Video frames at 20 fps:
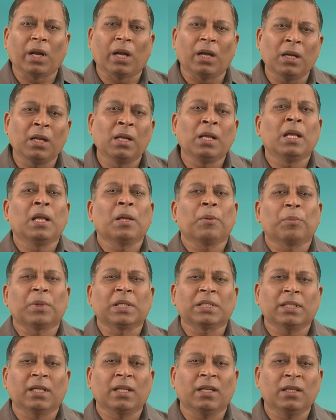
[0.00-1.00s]
and
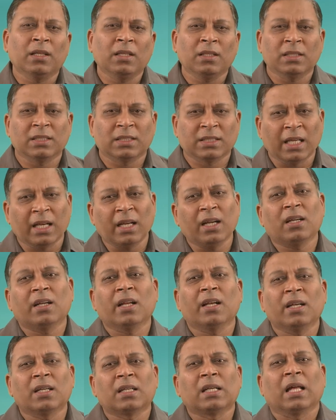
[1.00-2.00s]
basically sell it
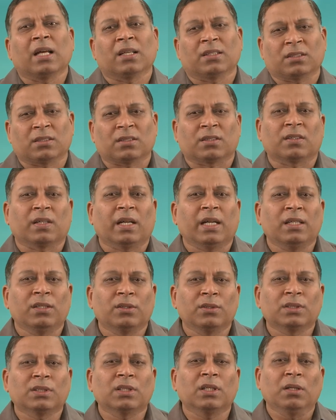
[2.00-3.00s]
till it lasts, right?
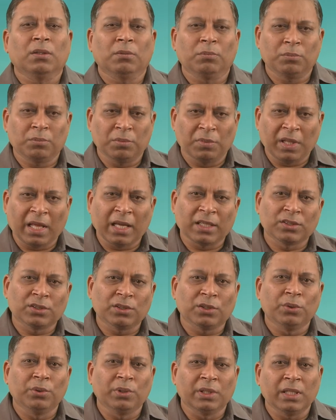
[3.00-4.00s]
It's a
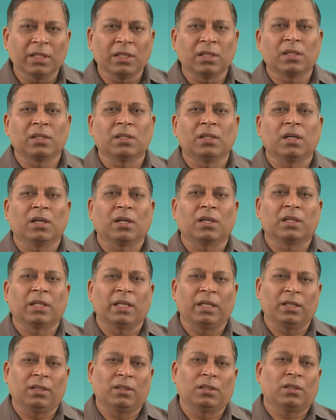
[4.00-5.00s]
execute it
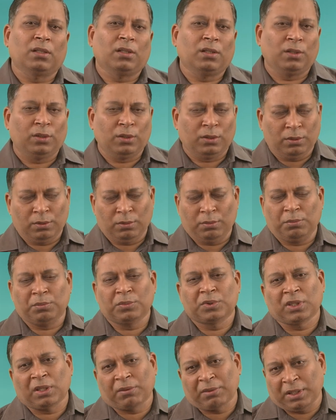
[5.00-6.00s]
till it
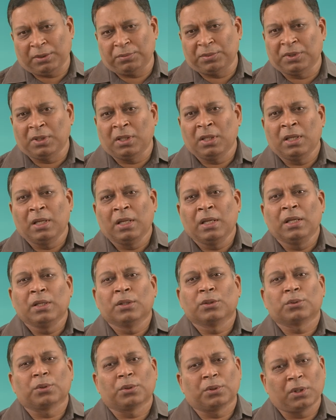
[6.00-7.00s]
survives.
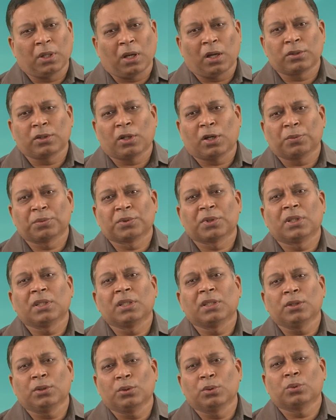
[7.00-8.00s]
So the other option
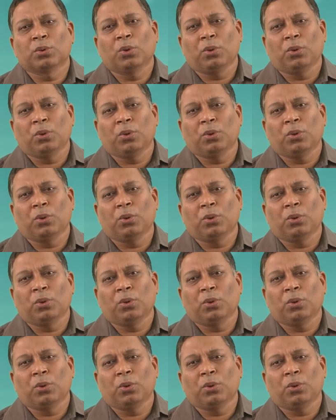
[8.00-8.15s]
is